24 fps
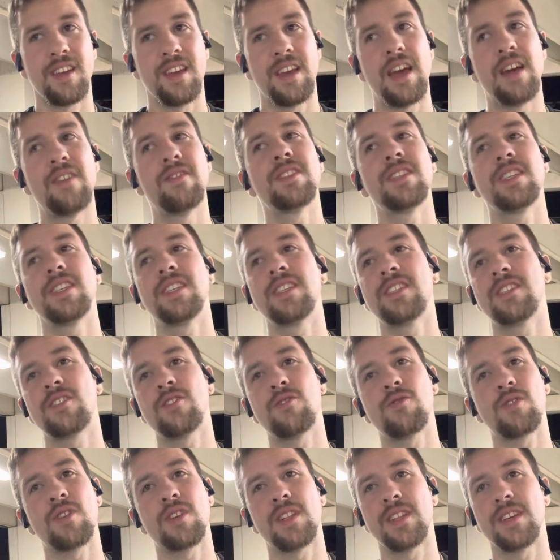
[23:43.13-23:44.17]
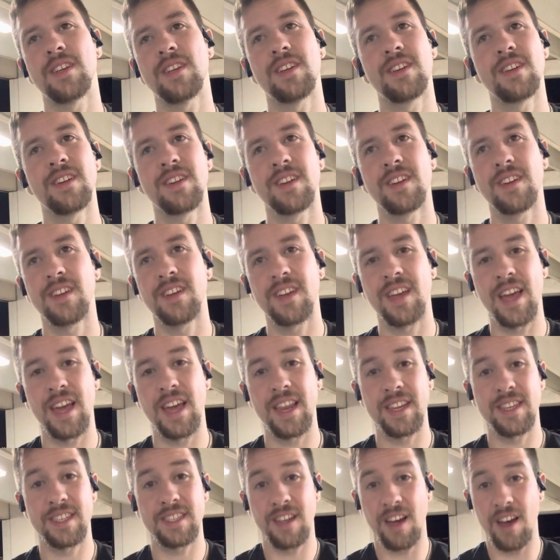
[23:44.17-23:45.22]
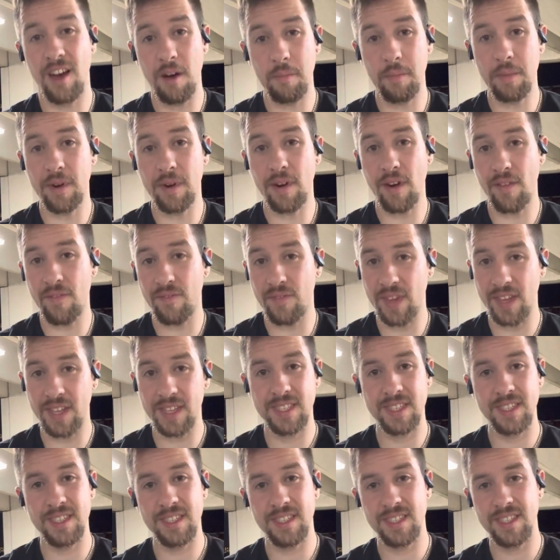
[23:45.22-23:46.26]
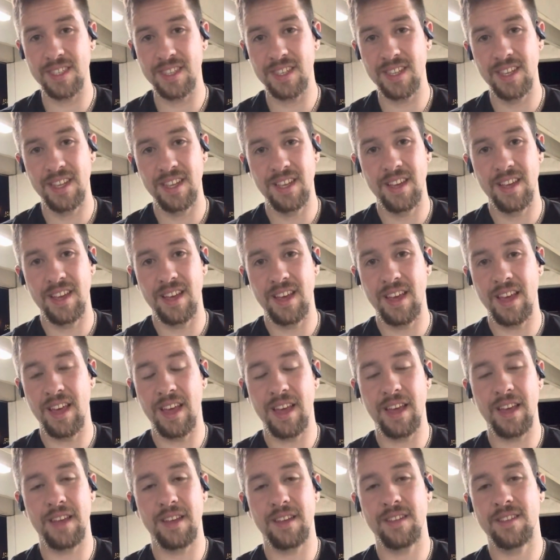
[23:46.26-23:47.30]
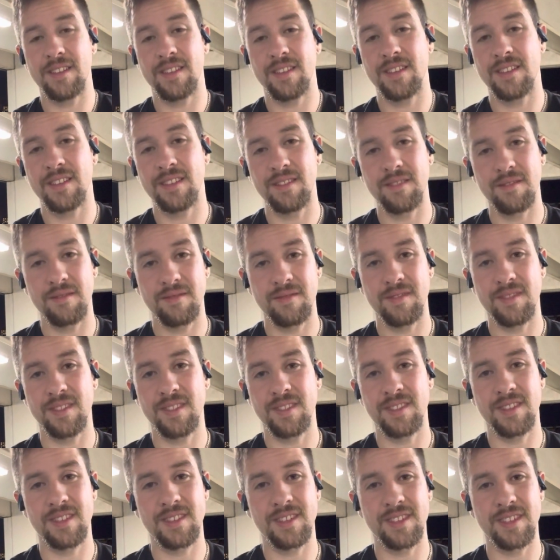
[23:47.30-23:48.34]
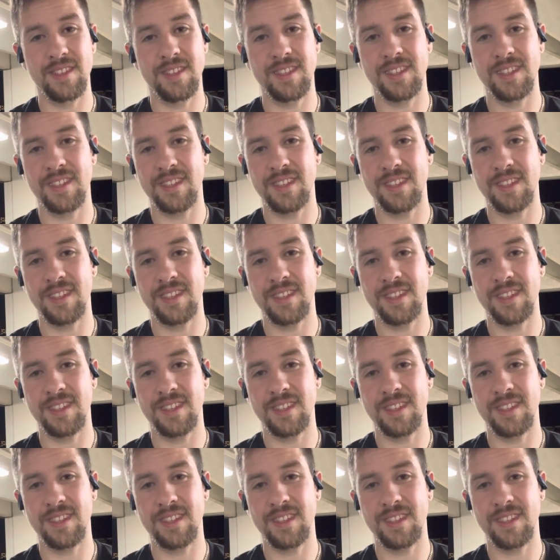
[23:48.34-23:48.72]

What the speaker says: Everything's so clear, and it's up in our faces, and just